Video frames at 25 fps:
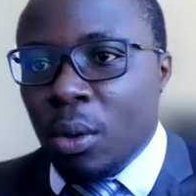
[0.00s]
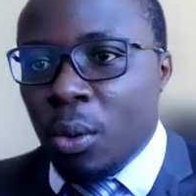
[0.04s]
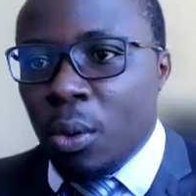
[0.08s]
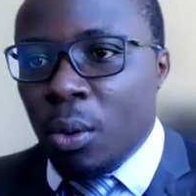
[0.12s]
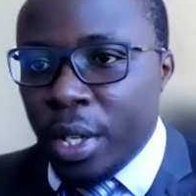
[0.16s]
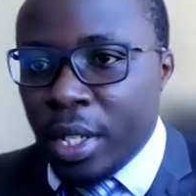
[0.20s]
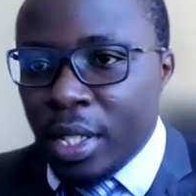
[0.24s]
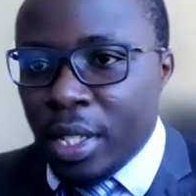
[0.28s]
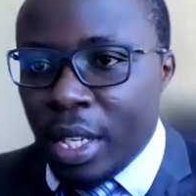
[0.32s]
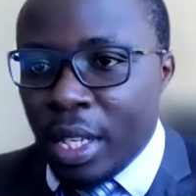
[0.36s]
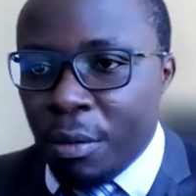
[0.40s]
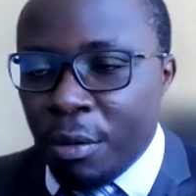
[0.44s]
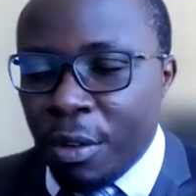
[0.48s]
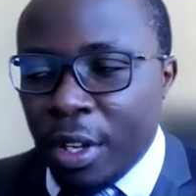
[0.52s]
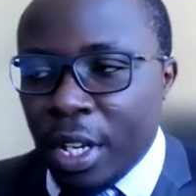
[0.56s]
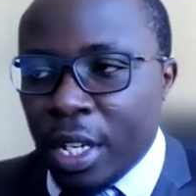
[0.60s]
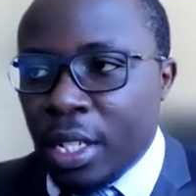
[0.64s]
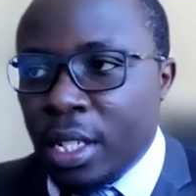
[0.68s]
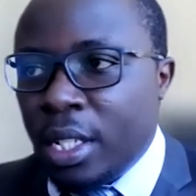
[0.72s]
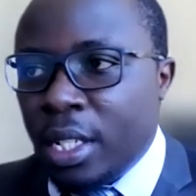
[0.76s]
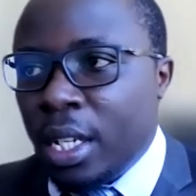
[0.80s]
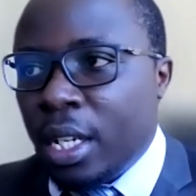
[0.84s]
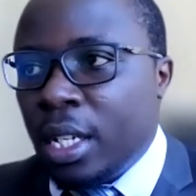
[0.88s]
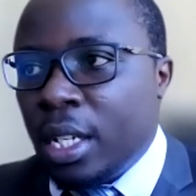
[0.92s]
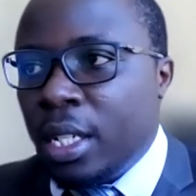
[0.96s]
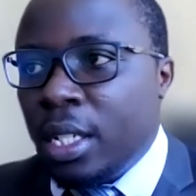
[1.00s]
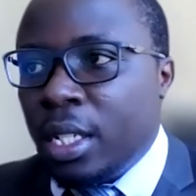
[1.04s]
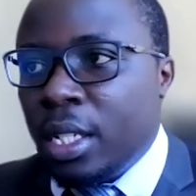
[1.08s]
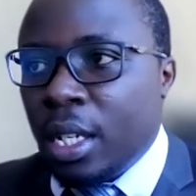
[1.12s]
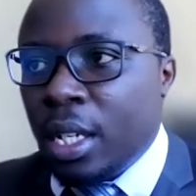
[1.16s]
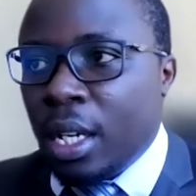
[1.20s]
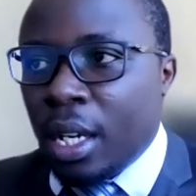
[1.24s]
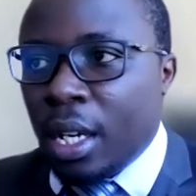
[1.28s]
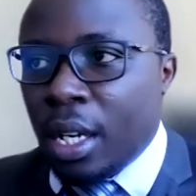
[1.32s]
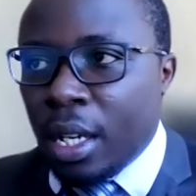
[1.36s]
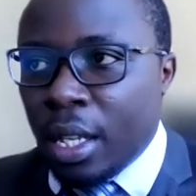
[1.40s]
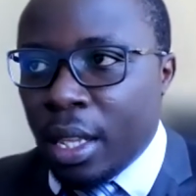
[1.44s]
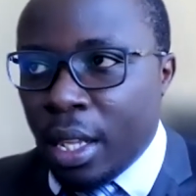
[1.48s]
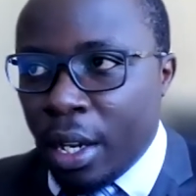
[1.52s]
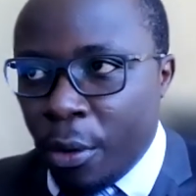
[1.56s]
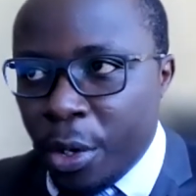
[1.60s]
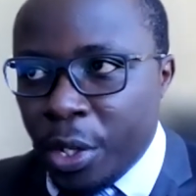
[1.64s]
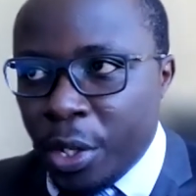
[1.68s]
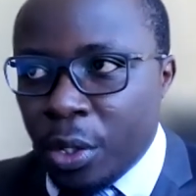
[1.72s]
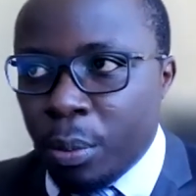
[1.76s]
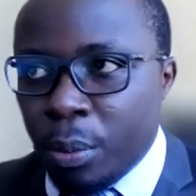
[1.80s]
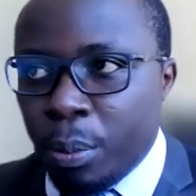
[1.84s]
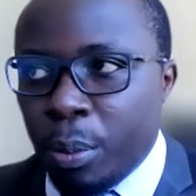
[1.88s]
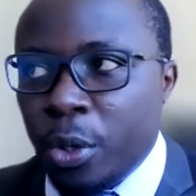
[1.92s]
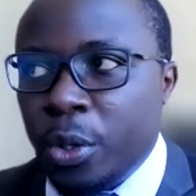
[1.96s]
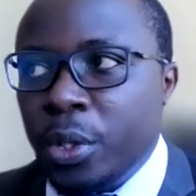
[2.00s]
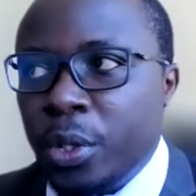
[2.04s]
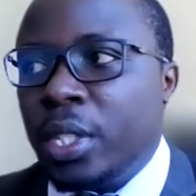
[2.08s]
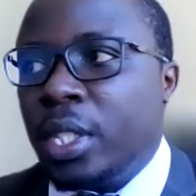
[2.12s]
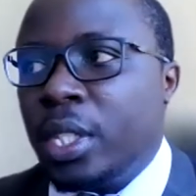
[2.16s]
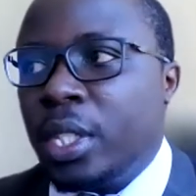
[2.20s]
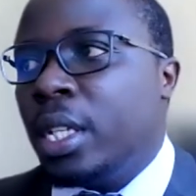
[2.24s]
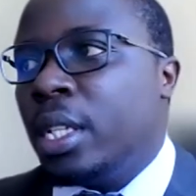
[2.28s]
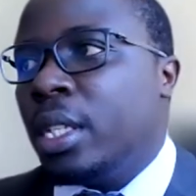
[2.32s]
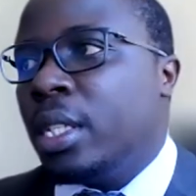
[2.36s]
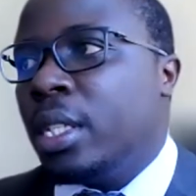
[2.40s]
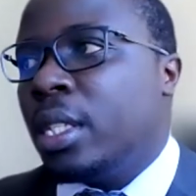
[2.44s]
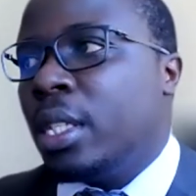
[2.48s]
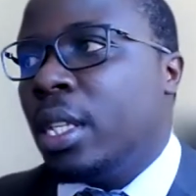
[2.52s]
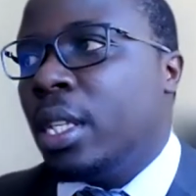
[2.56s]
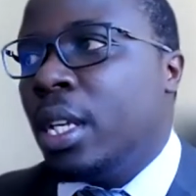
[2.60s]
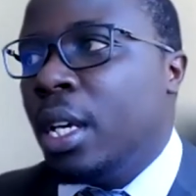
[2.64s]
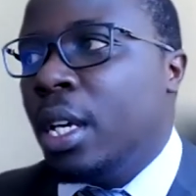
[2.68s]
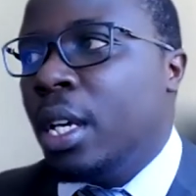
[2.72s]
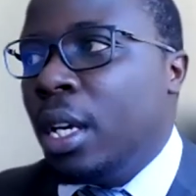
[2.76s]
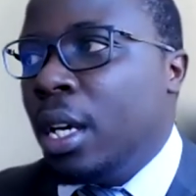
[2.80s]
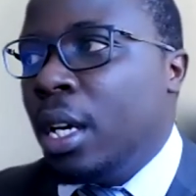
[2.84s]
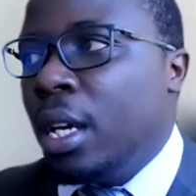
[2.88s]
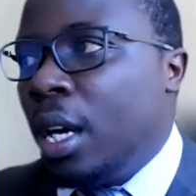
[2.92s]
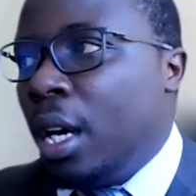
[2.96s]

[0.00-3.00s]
who is affected, the responses,